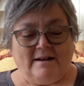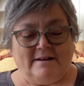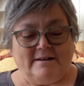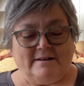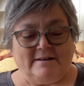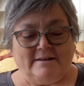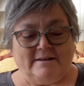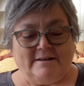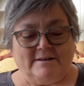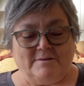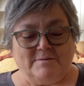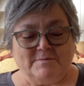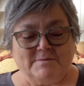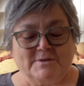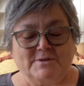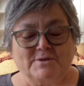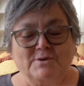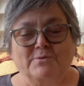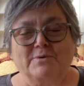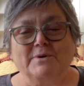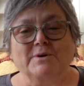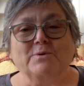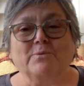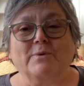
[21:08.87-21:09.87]
uh,
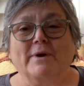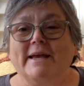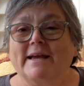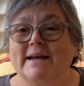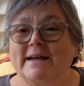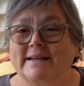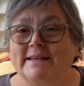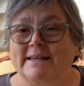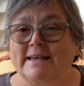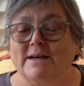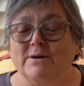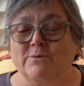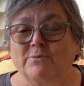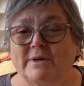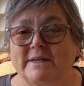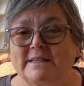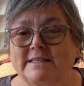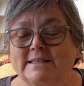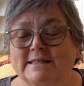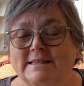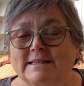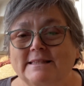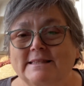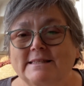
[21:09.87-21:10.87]
so in a way, I can't wait
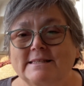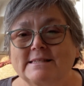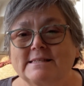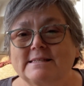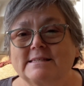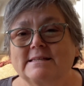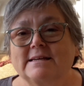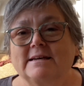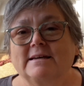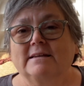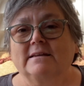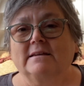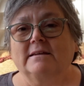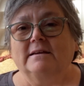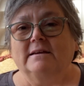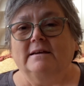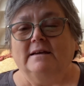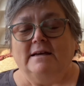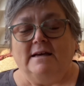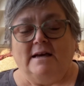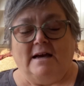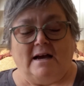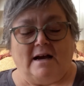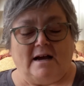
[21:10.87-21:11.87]
to get this done.
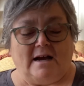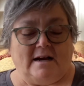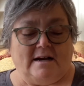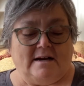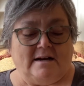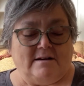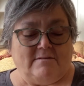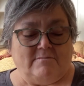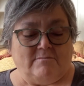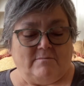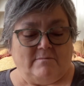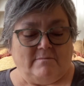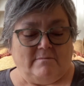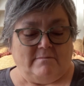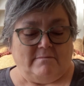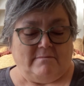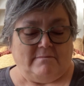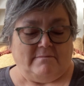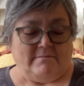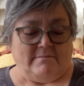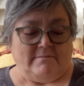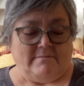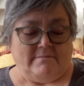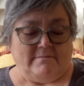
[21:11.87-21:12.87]
Um,
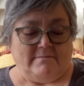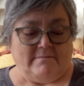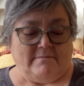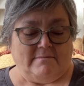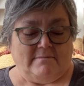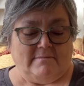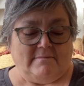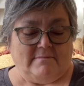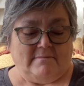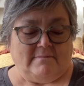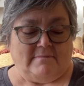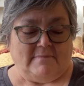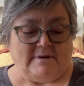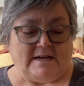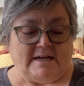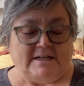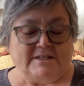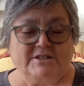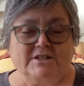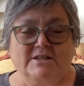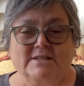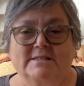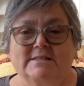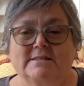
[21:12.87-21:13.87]
I
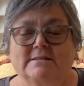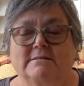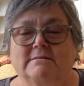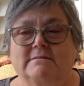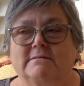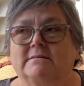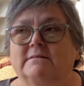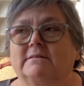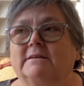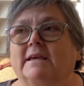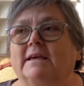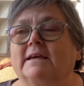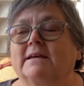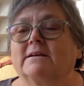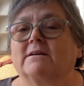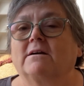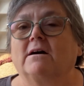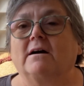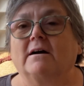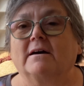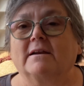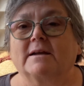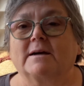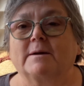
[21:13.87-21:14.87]
just get
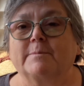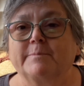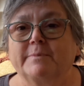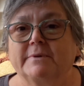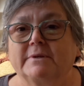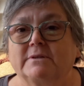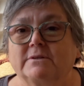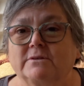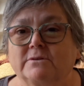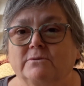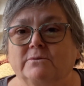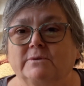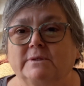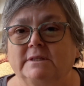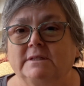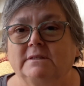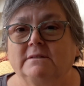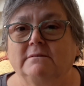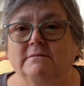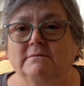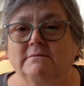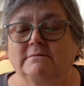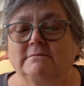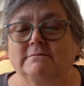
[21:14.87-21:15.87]
caught up in
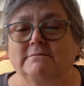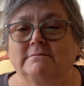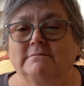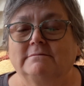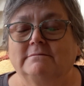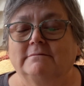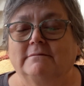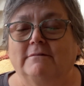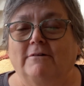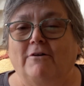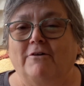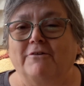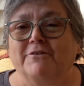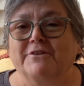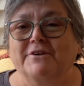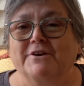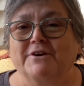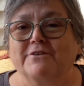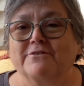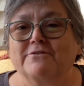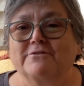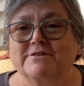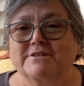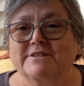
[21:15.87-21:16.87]
doing all the
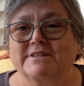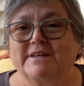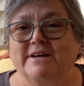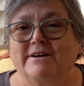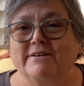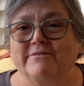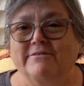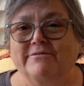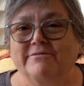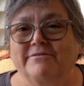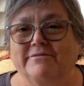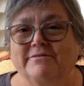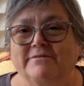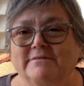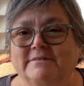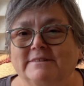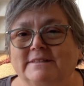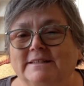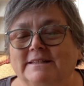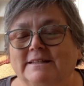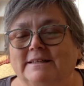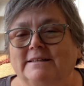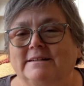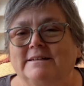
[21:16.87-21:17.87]
other stuff
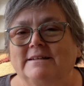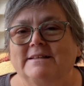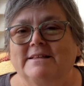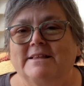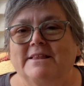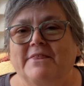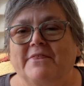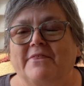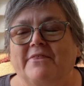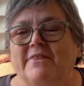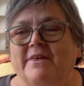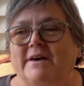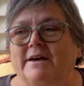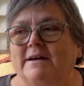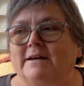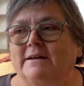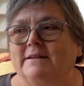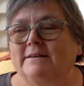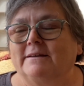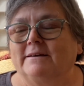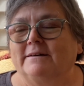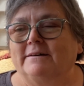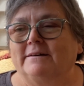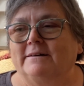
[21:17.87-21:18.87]

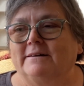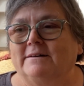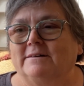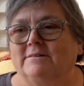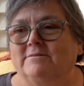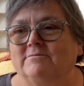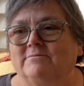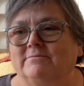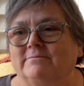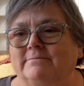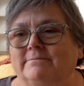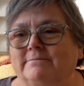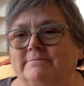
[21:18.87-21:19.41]
that um,